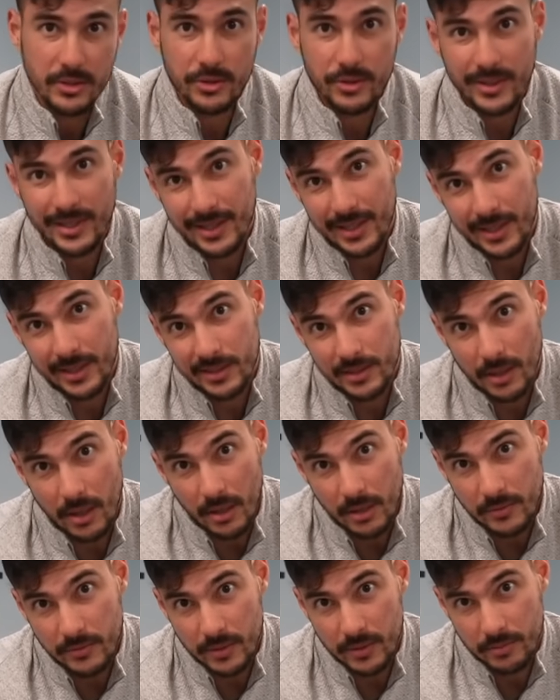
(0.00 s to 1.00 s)
treat it like it's
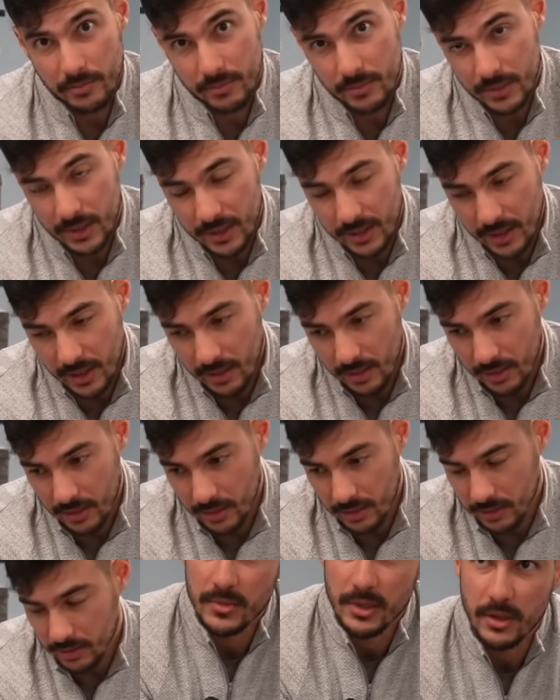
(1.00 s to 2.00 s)
all of them together.
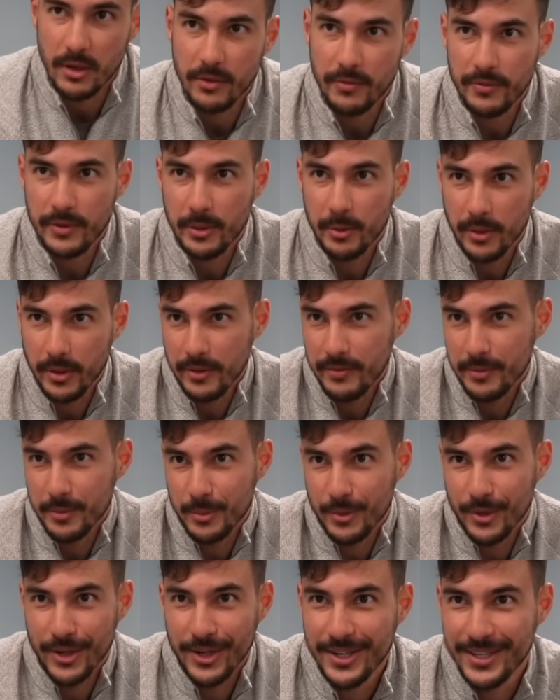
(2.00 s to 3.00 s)
And hopefully one of them
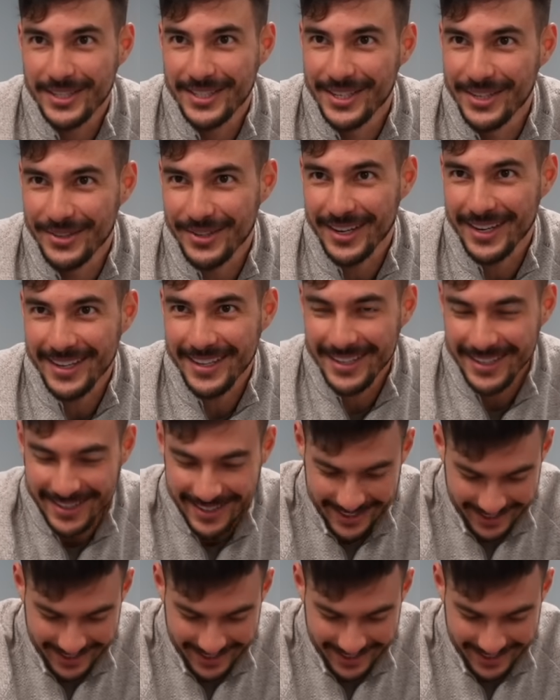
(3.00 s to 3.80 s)
works, right?